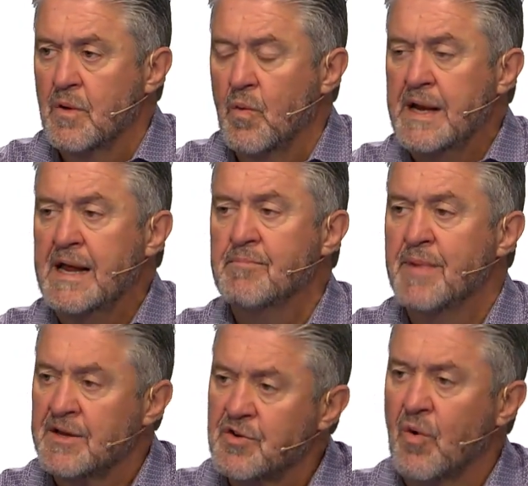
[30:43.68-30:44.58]
We need
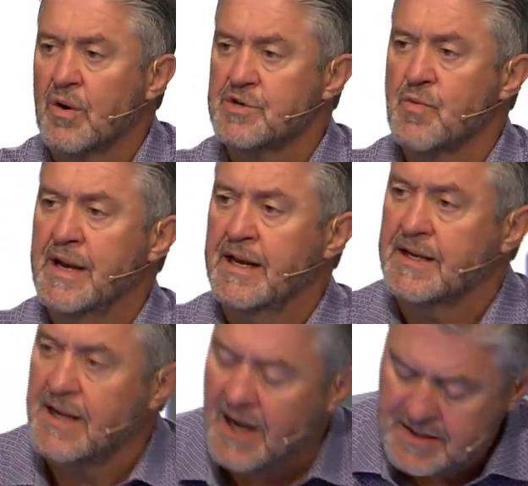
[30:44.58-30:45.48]
mentors. We
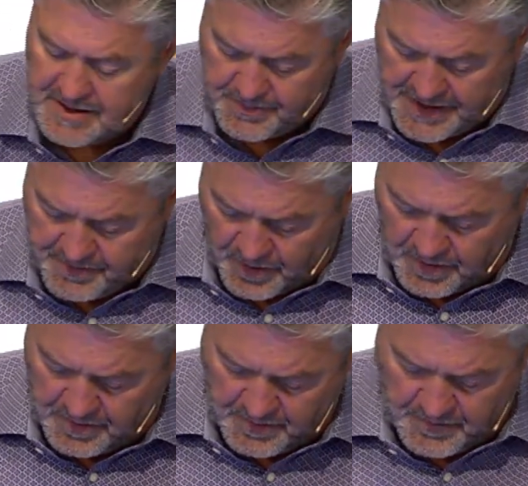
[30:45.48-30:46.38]
need godly people.